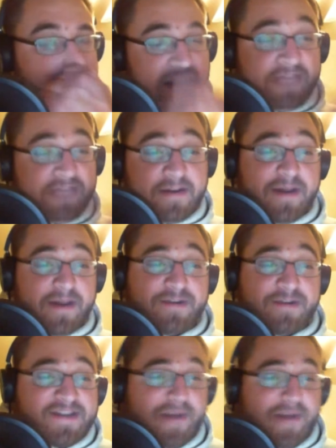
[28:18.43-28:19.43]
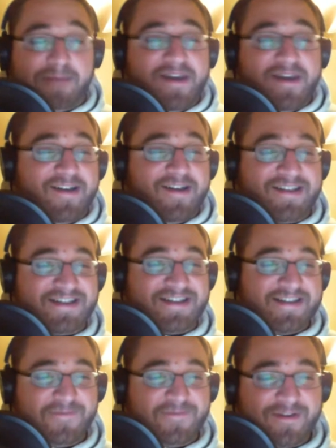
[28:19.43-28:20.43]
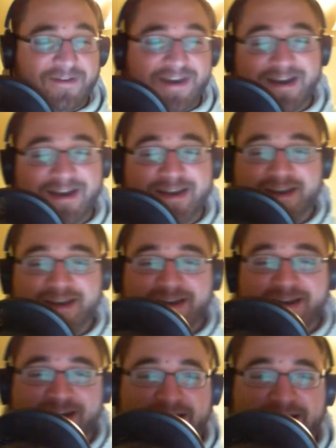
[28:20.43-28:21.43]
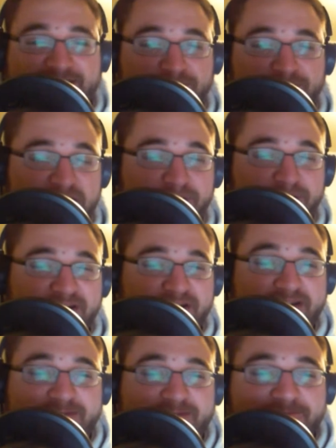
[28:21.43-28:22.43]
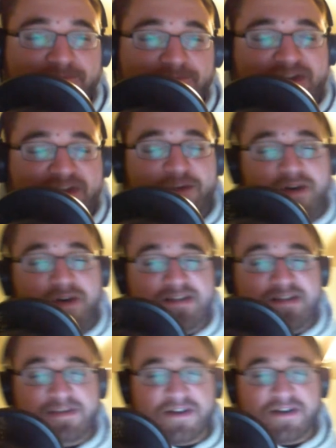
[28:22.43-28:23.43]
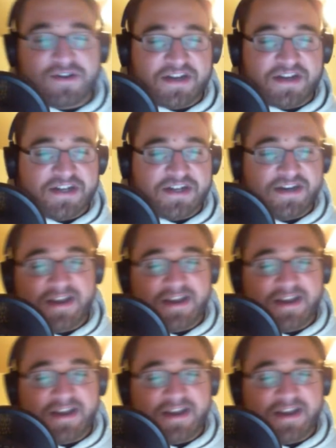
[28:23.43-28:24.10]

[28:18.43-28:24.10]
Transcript: if anybody wants to buy me a 64 gig BlackBerry Key One Special Edition